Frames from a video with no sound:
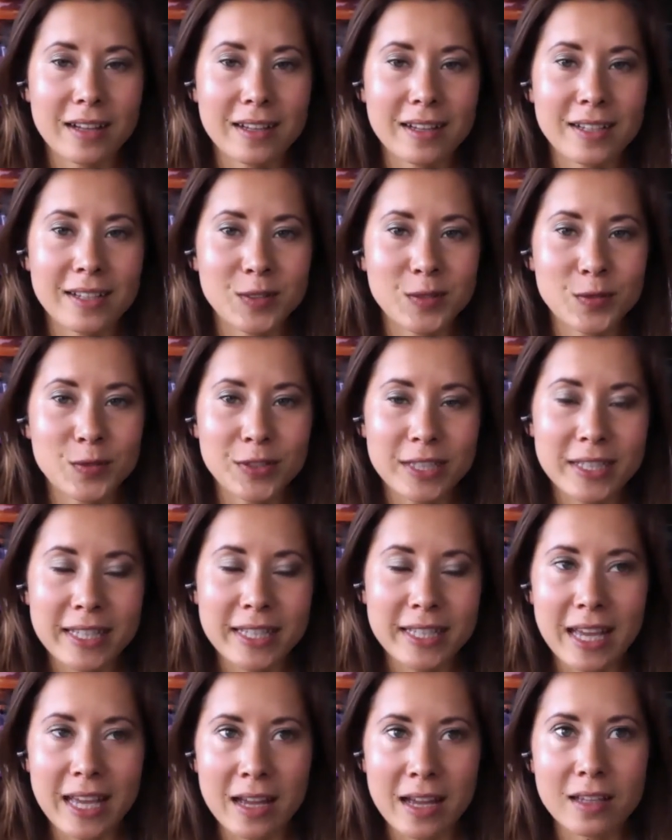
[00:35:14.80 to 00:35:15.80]
really
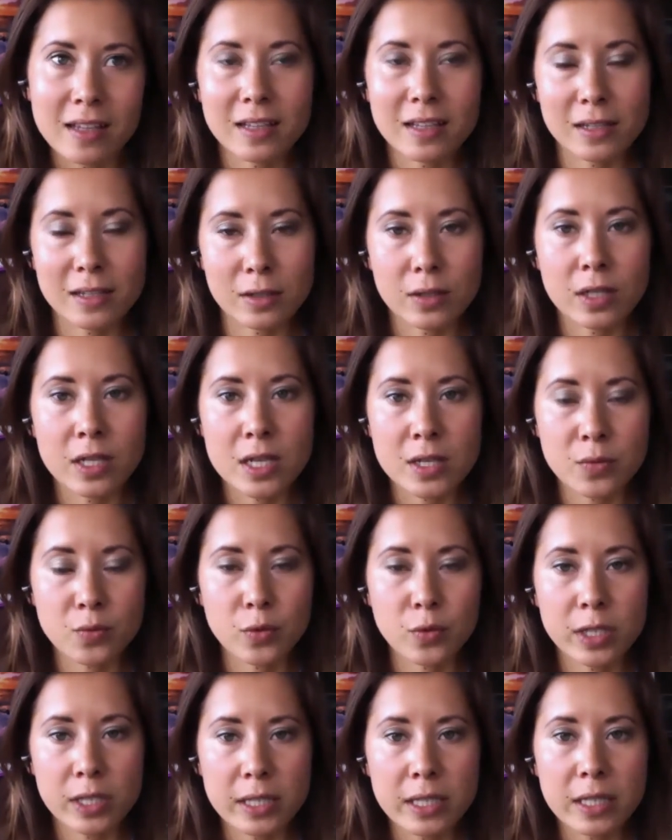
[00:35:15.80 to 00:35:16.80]

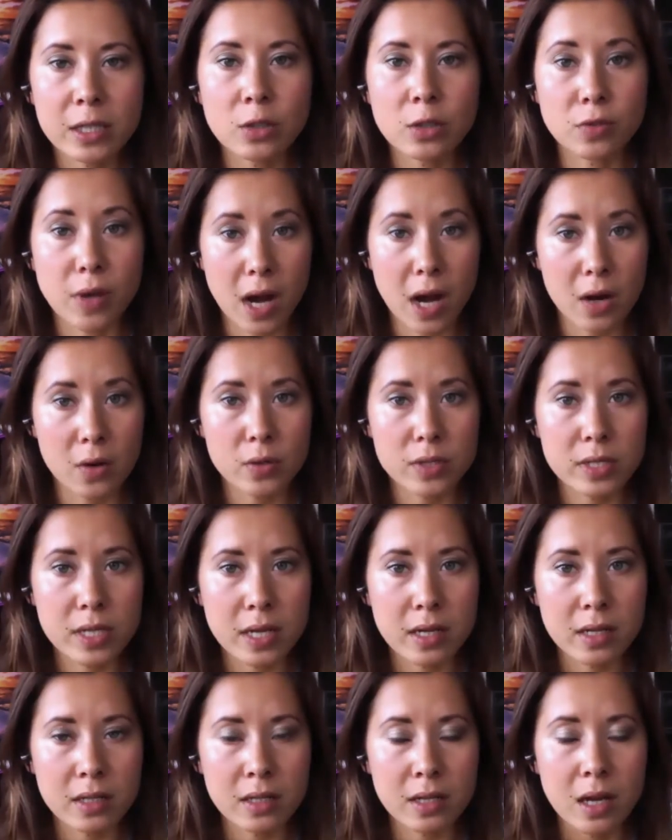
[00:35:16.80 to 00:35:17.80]

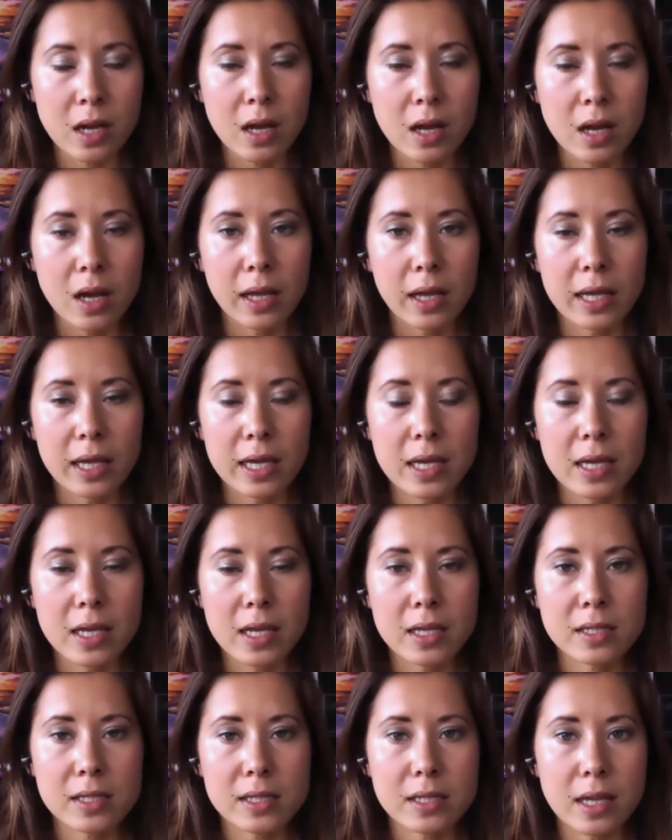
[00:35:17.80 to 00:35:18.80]
grounding
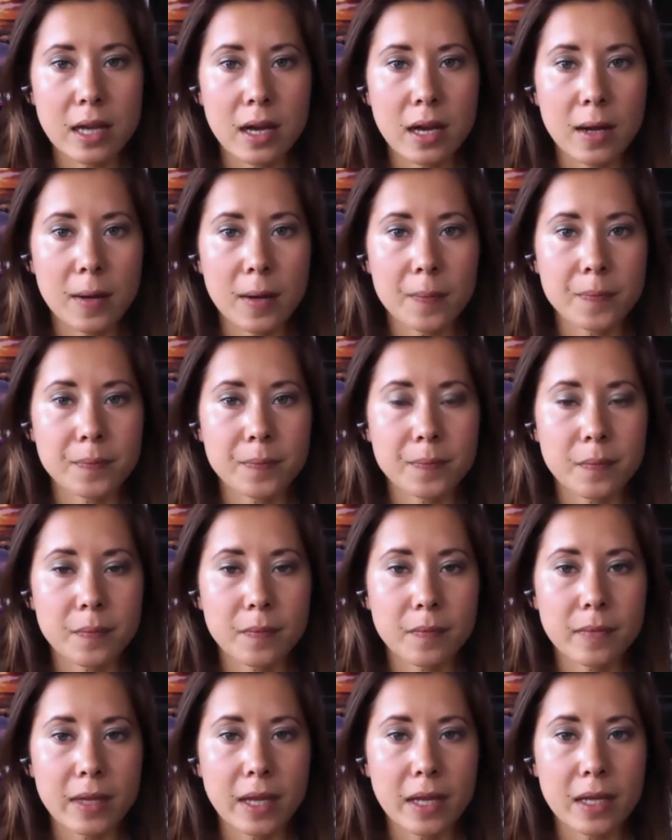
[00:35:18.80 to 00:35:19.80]
is
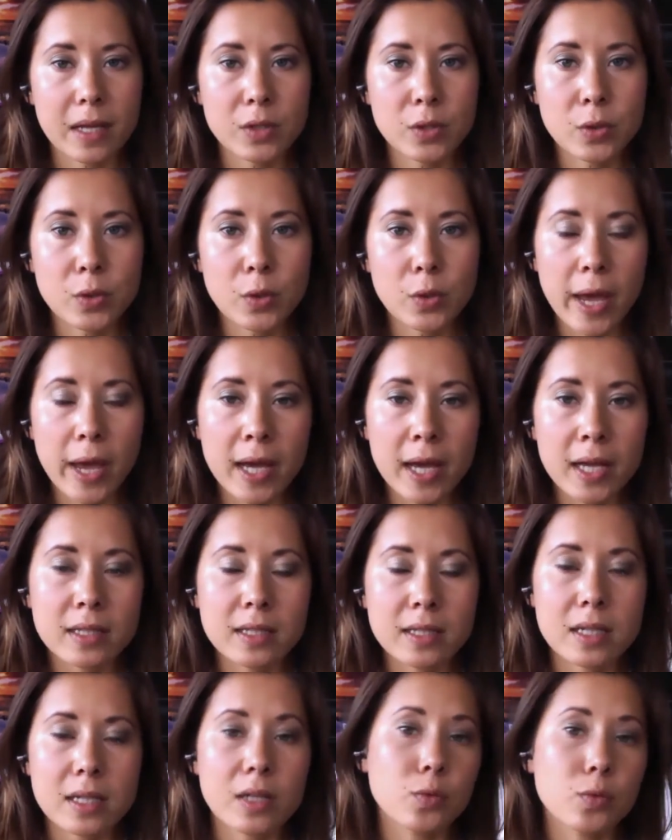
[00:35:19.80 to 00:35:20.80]
to add
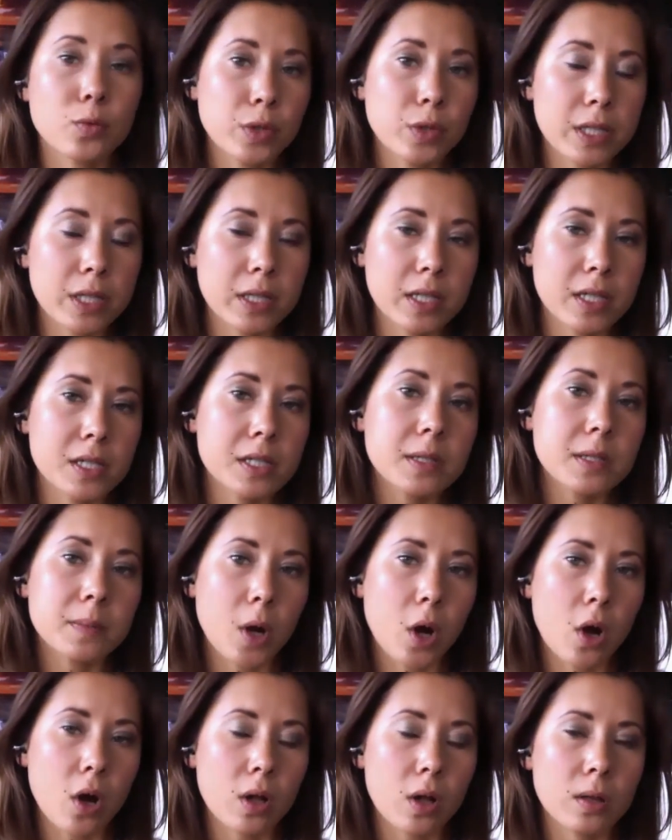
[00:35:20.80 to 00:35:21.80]
really
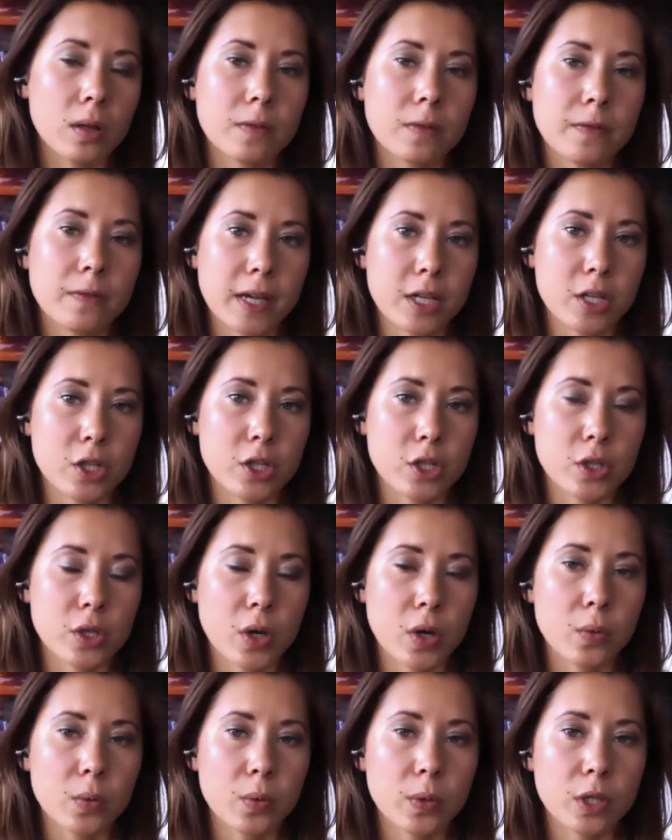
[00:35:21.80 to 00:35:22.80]
small fish.
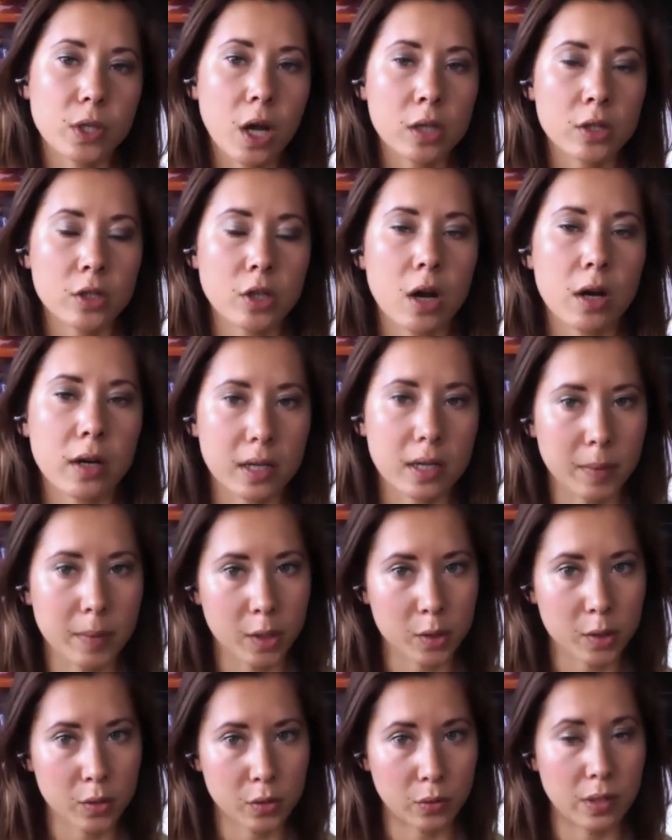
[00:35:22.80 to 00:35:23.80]
So we're not talking
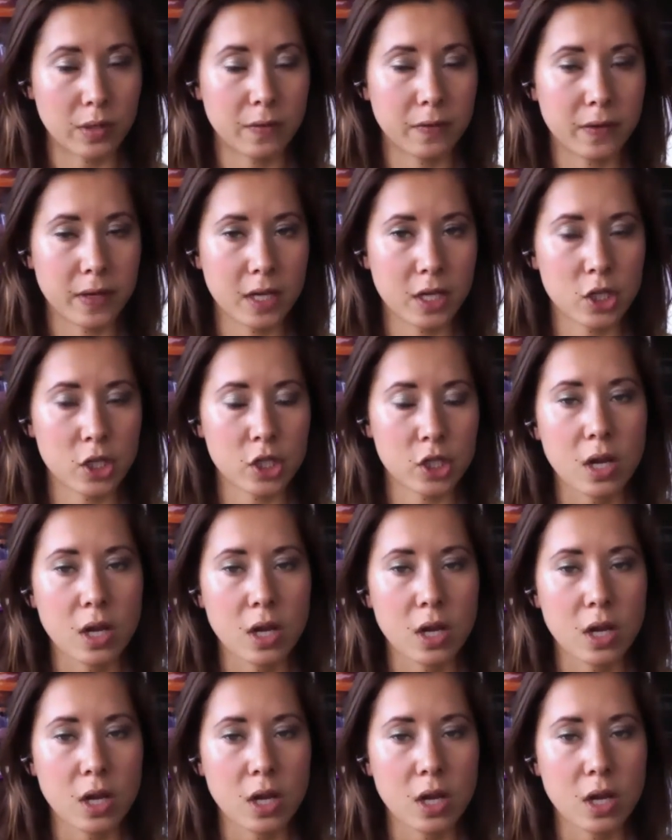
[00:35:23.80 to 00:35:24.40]
about tuna fish,